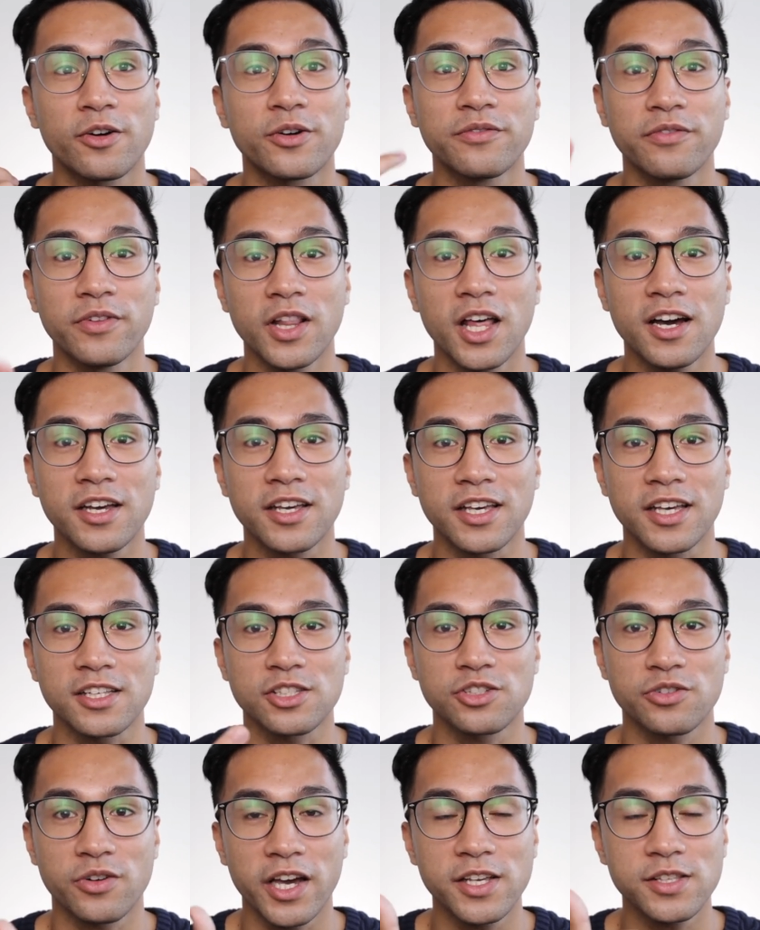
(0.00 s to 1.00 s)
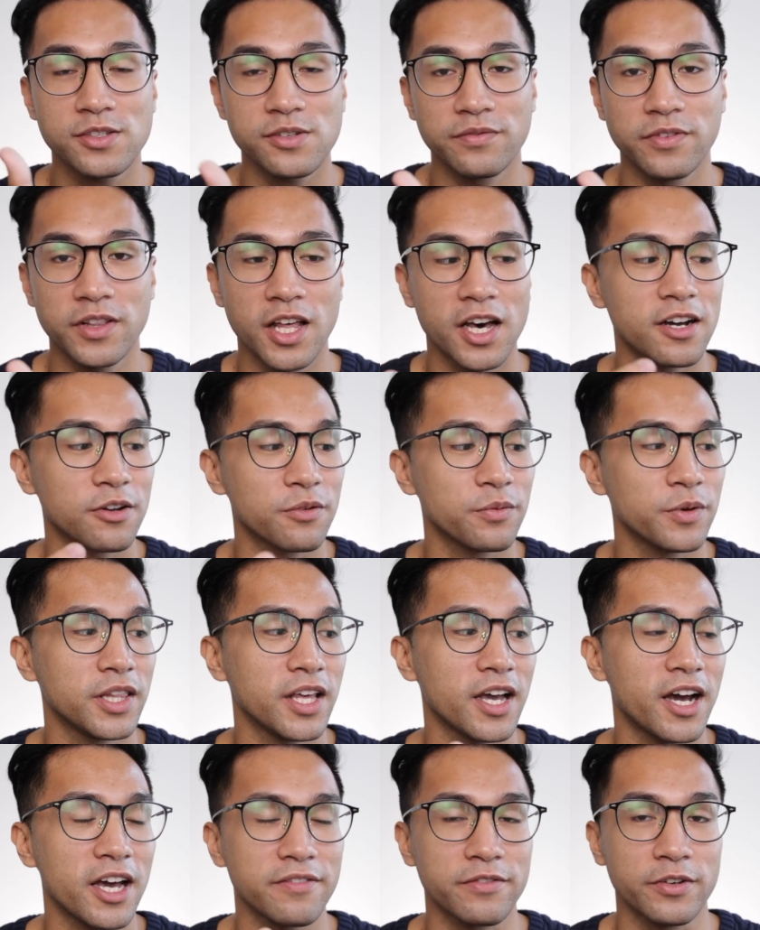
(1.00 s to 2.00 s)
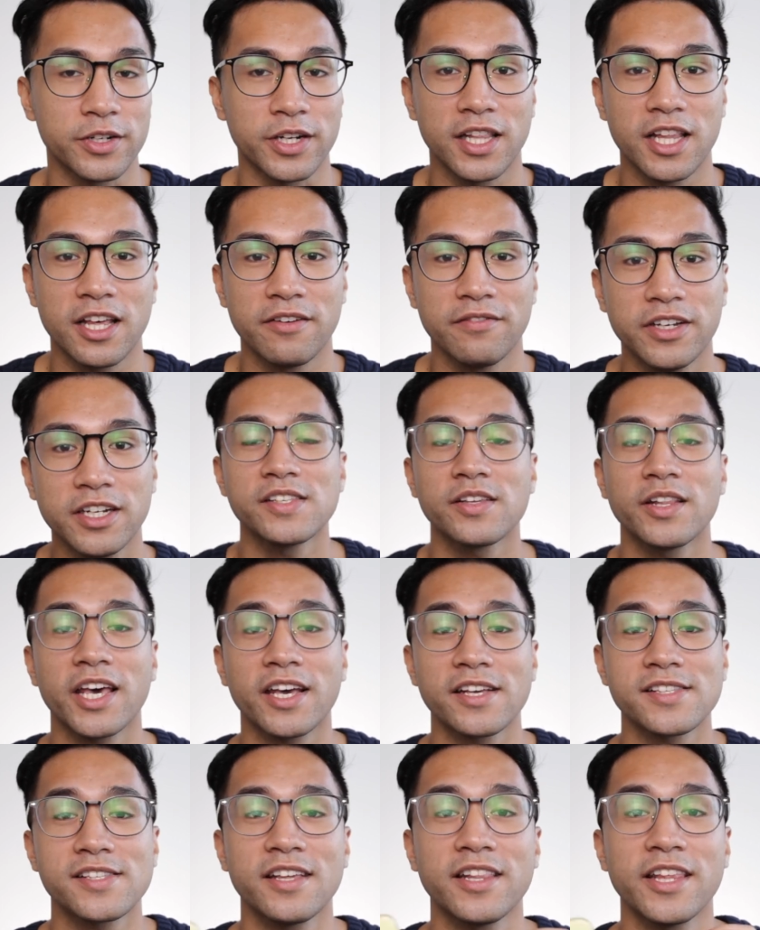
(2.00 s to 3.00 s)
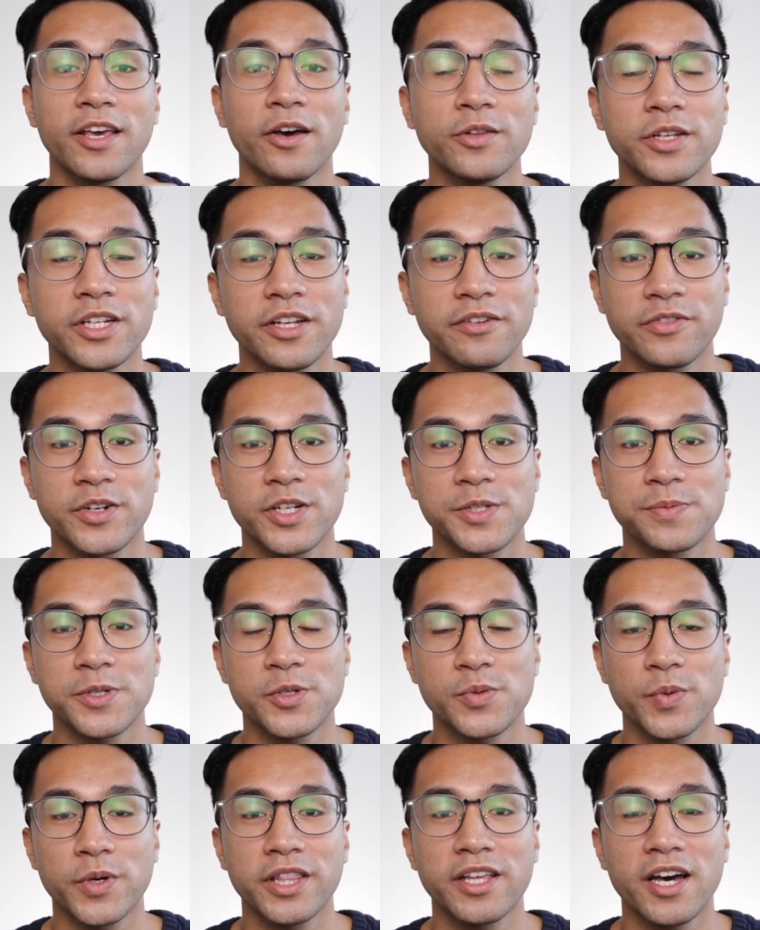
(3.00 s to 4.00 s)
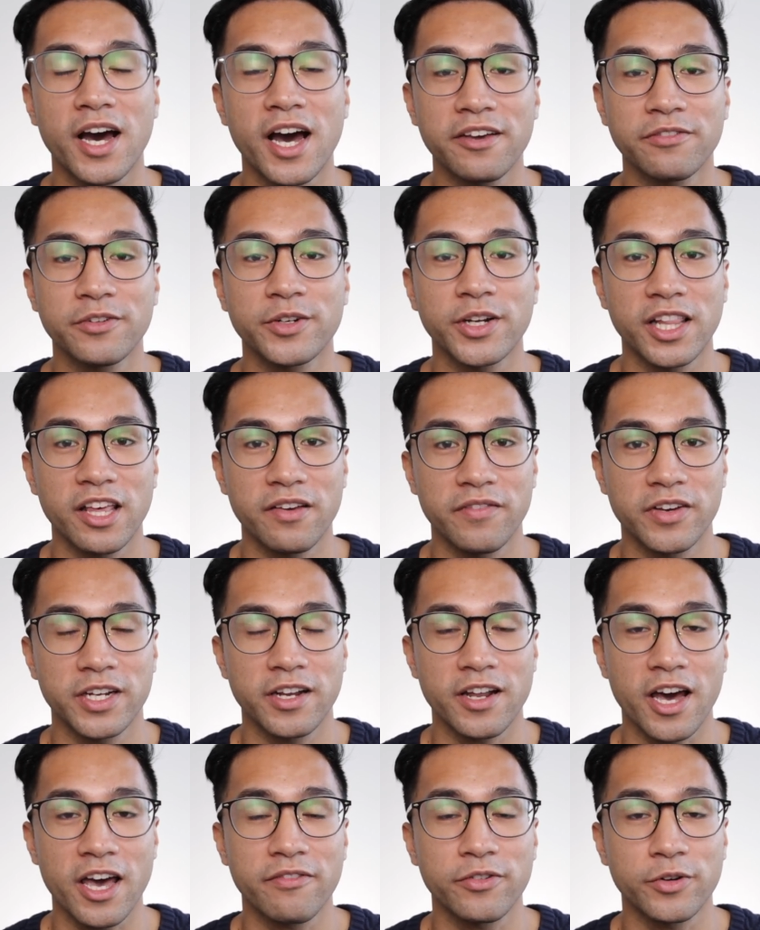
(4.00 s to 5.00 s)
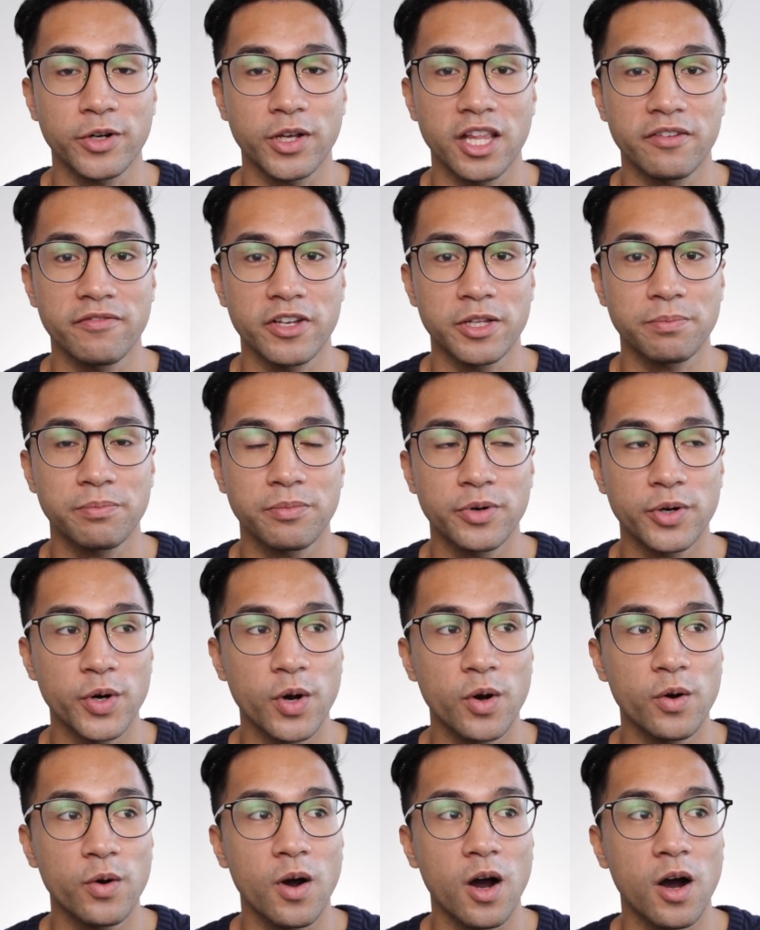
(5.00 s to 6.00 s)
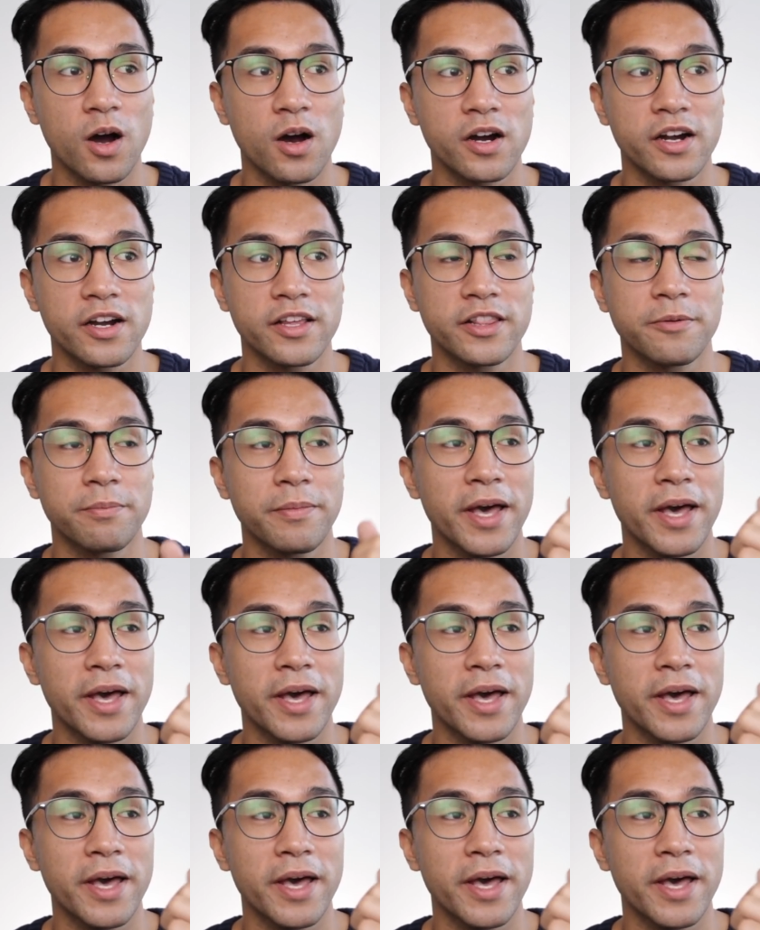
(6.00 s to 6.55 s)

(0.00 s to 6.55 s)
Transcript: or vlogging trying to vlog with the iPhone 11 so like I said the only difference between the iPhone 11 and the iPhone 11 Pro are the